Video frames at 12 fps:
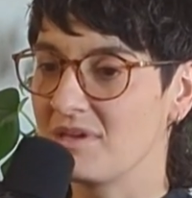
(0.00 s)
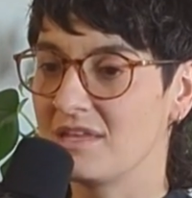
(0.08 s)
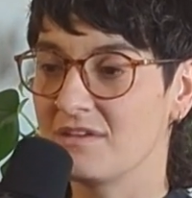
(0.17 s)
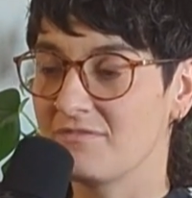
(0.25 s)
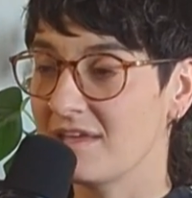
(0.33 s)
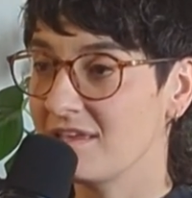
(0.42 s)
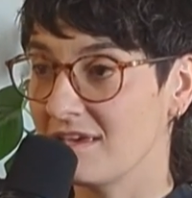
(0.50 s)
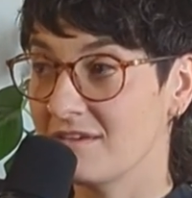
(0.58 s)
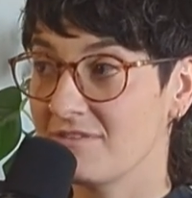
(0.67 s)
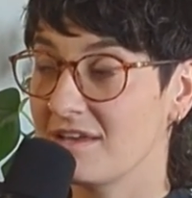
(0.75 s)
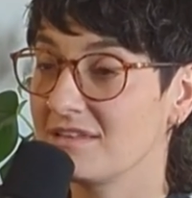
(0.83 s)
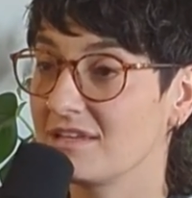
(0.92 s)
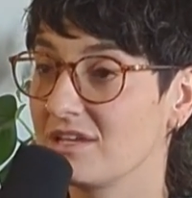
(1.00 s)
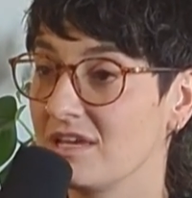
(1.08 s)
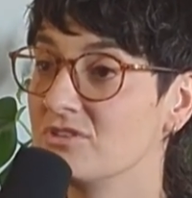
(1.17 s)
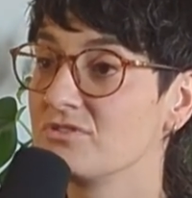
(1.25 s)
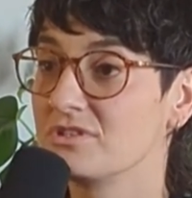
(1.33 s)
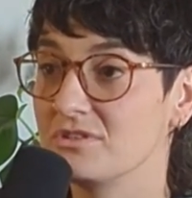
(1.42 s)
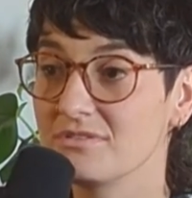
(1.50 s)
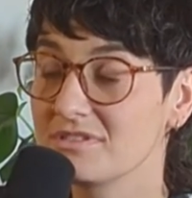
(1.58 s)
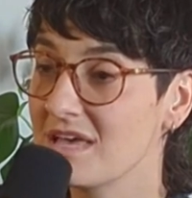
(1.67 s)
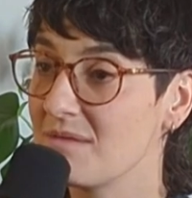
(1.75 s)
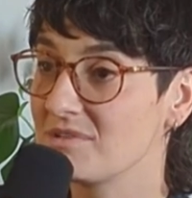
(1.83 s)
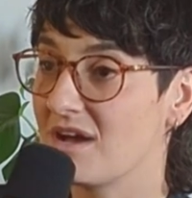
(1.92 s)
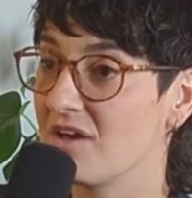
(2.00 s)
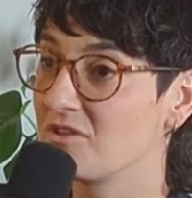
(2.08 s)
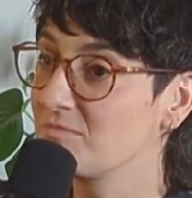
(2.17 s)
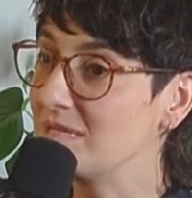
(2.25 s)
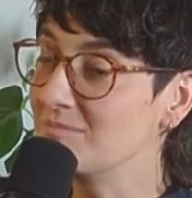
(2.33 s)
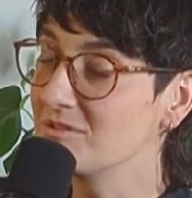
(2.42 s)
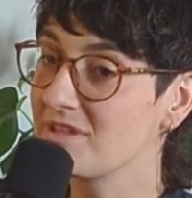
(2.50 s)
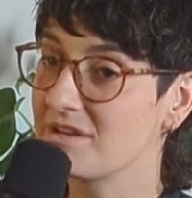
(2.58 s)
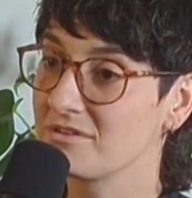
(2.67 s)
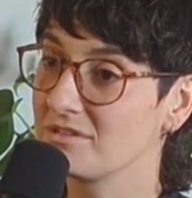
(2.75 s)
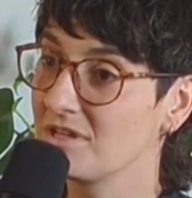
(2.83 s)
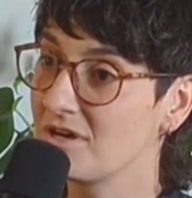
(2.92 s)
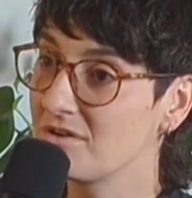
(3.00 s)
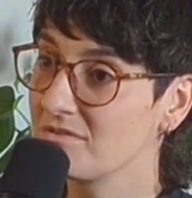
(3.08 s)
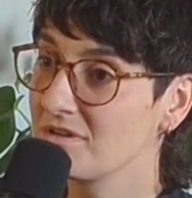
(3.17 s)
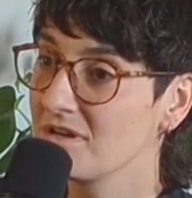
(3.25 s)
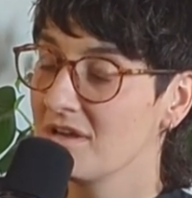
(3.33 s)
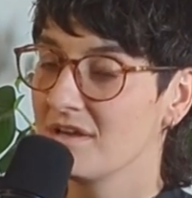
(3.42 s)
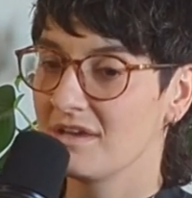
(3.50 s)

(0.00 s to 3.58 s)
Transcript: And if anything, introduce them to other people that are alone.